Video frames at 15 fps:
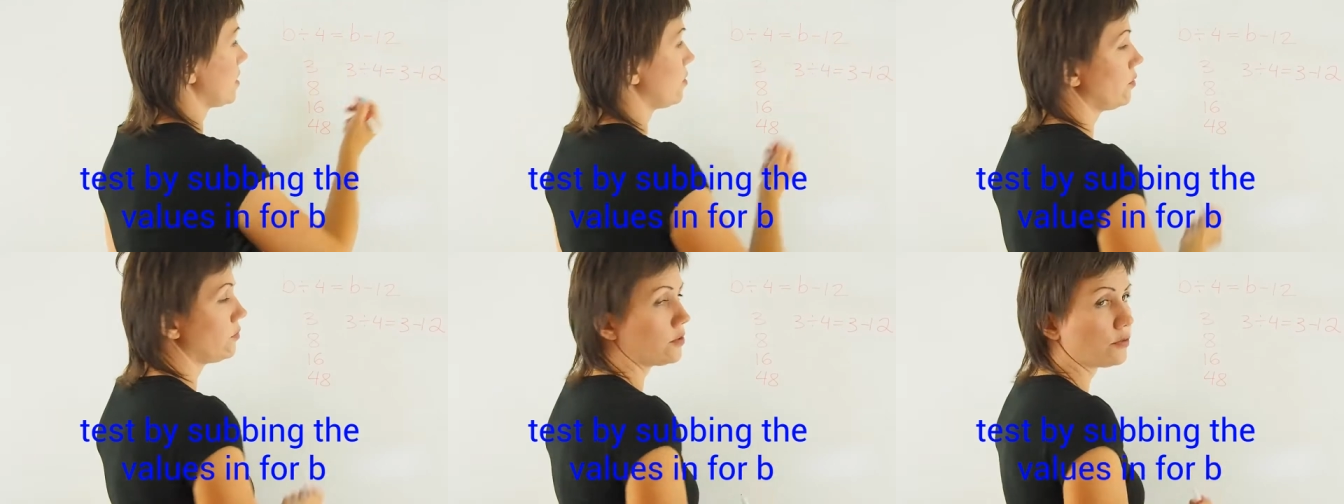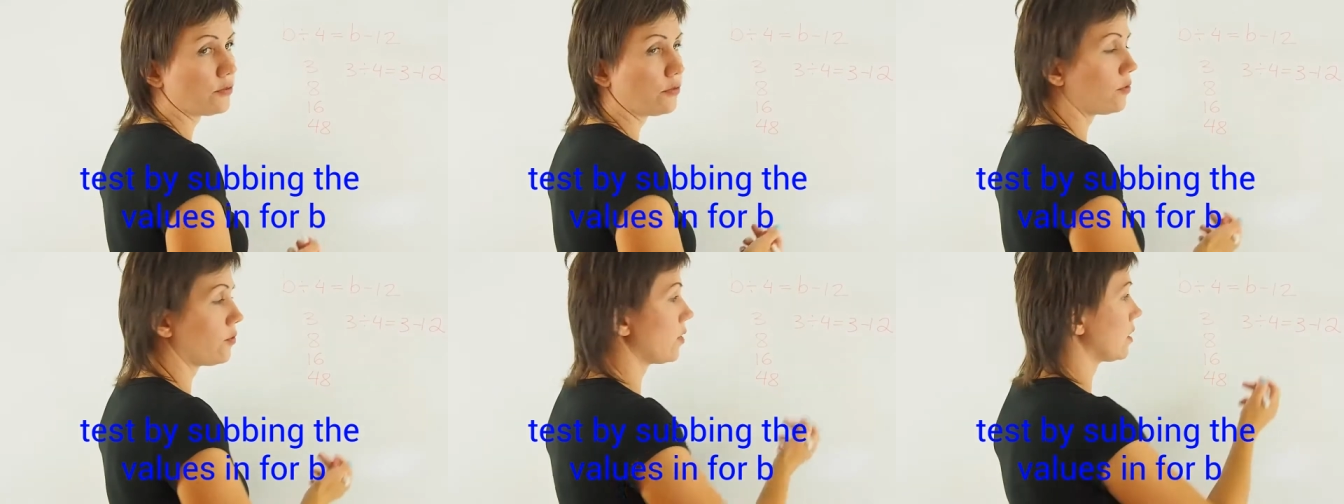over
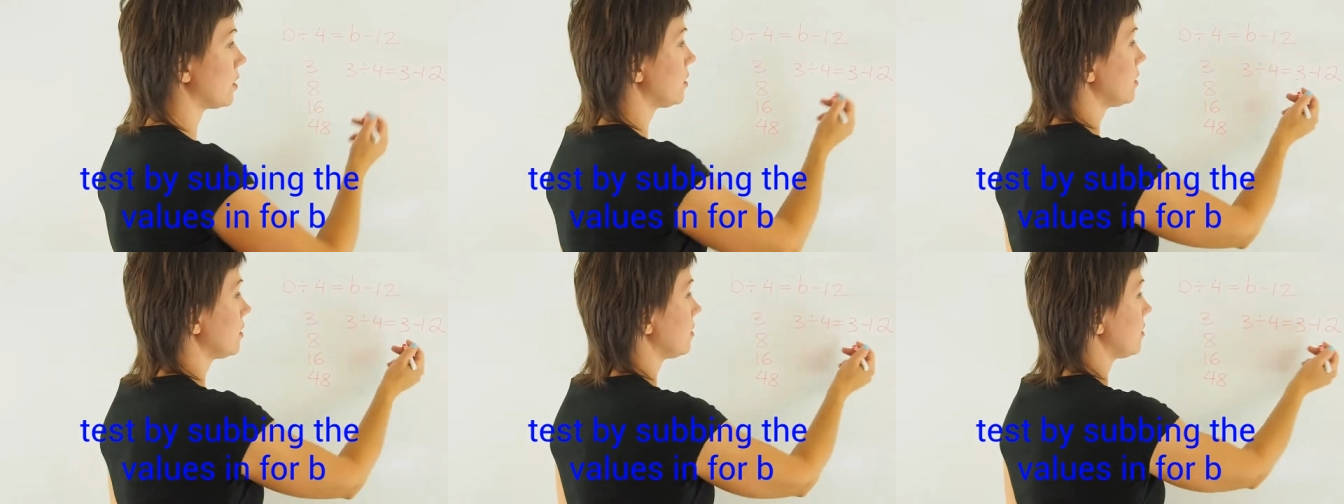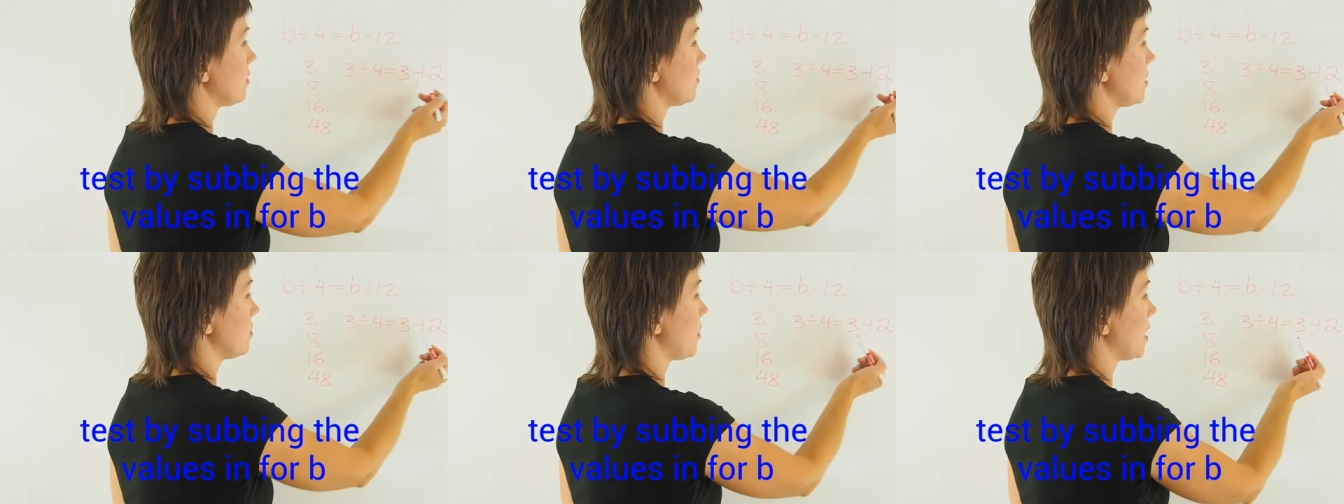4
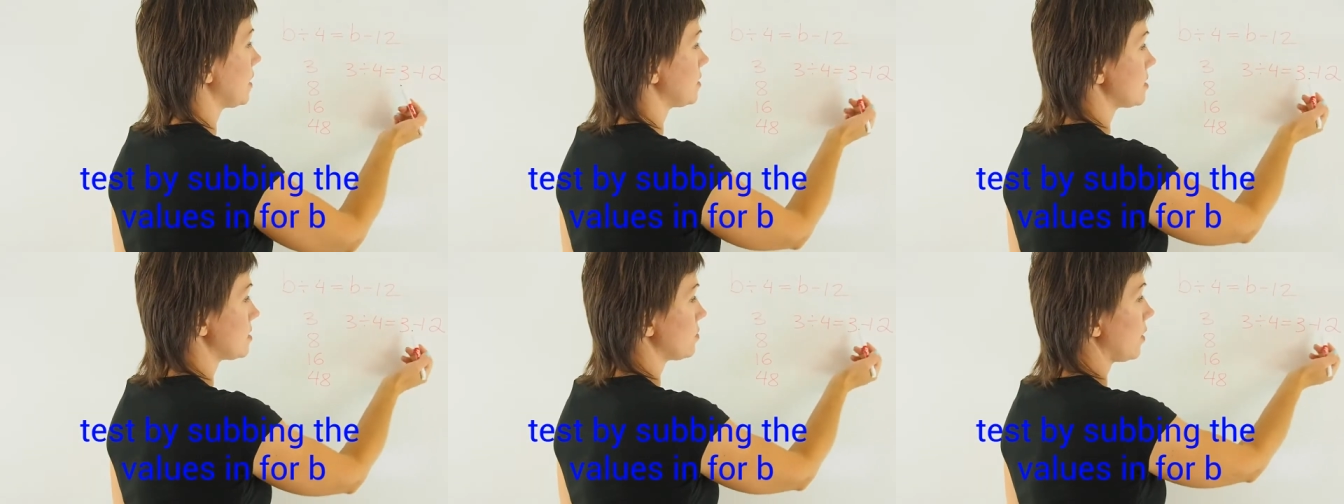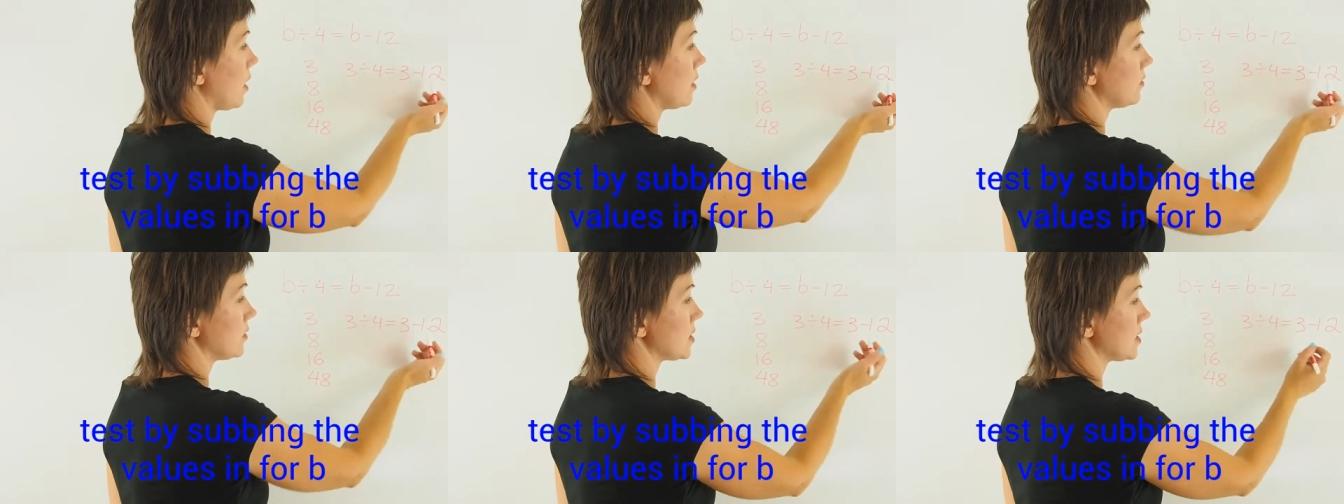3 minus
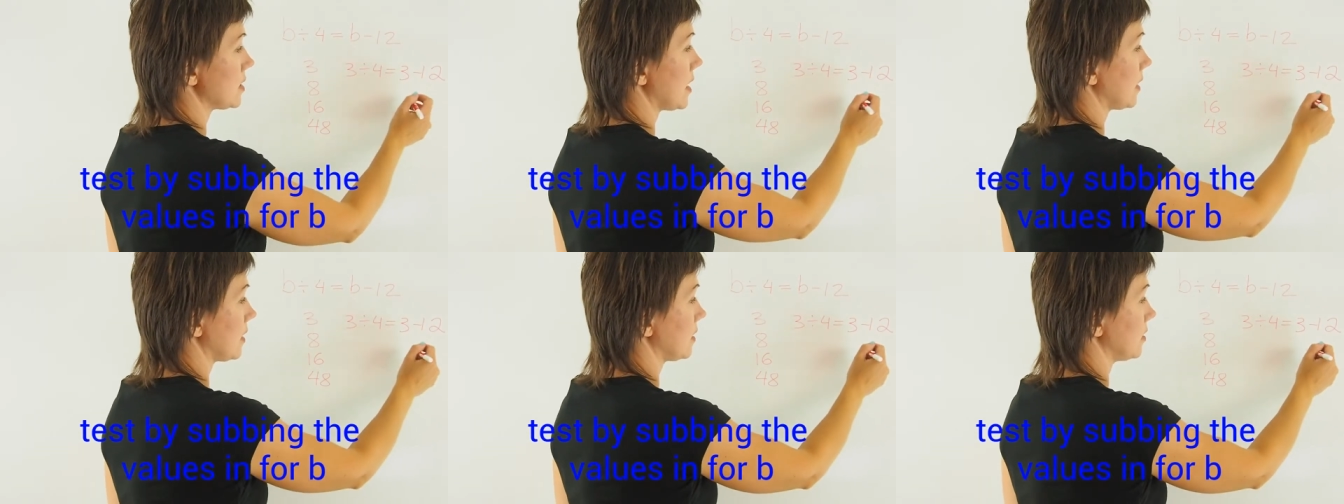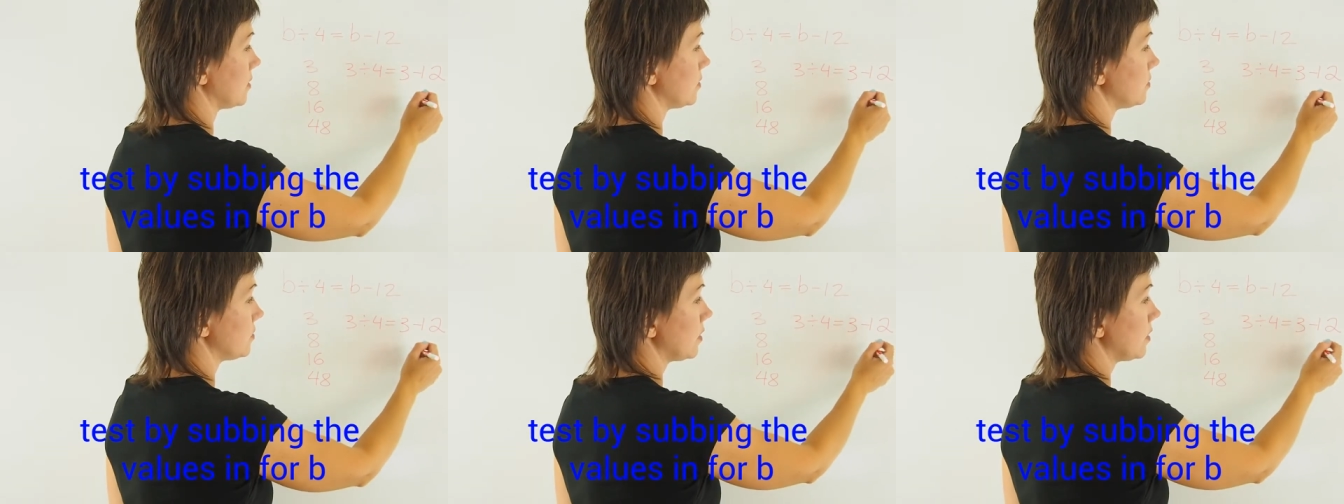12 is negative,